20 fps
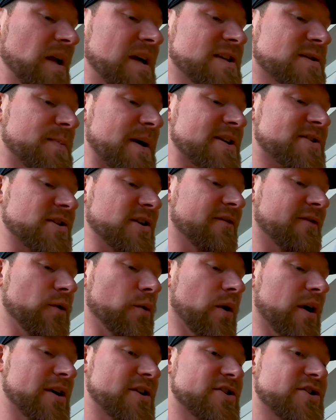Especially if
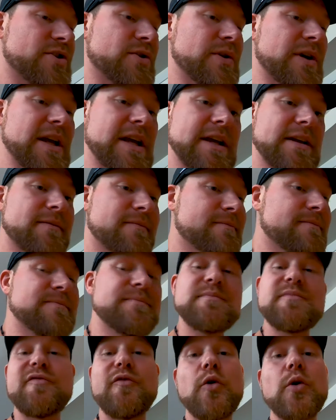you wanna shoot in
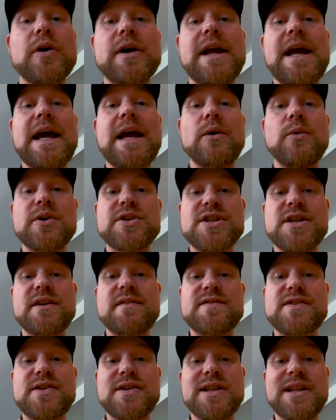4K, which
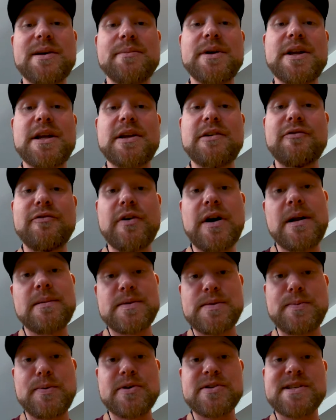gives you limited
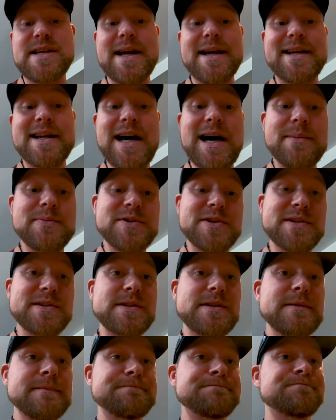frames per second
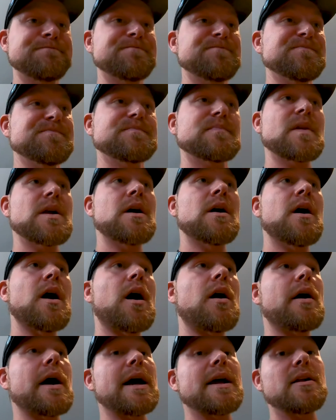options.
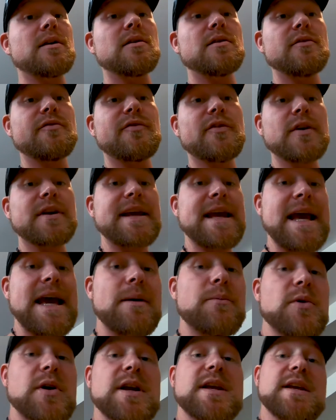All right, for
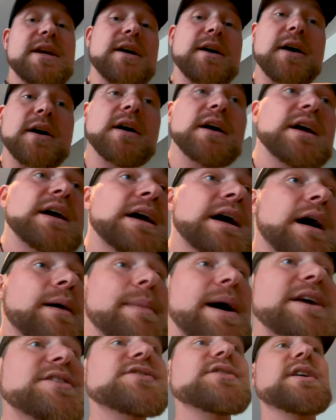camera gear,
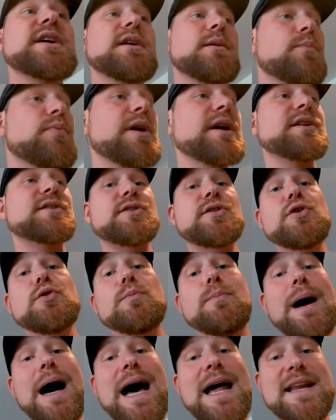I'm actually gonna bring
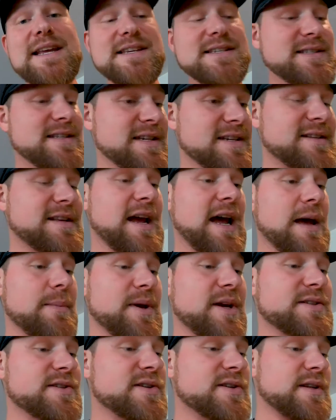2 bodies this time
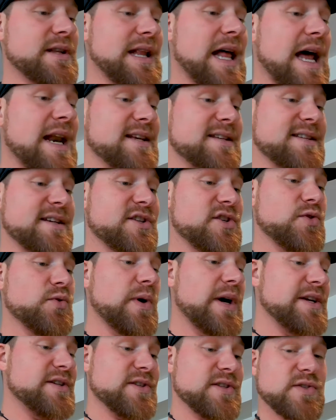because there's a lot of
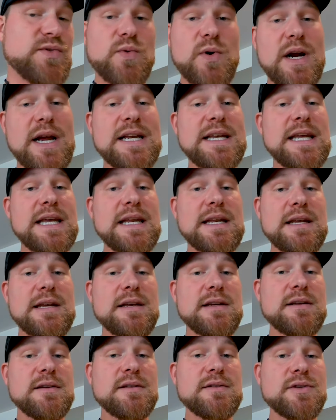situations where I need
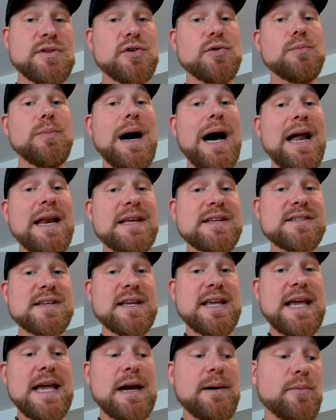2 bodies
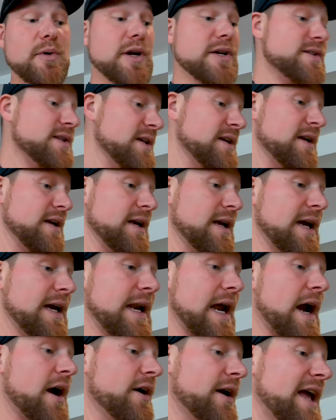of cameras,
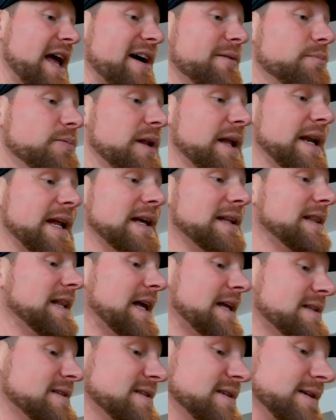and I already have plenty of
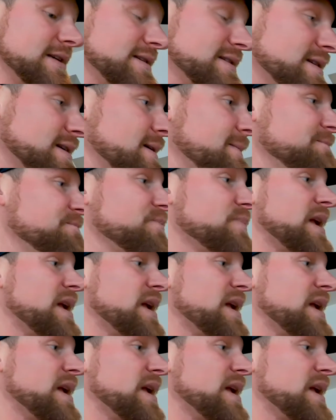lenses.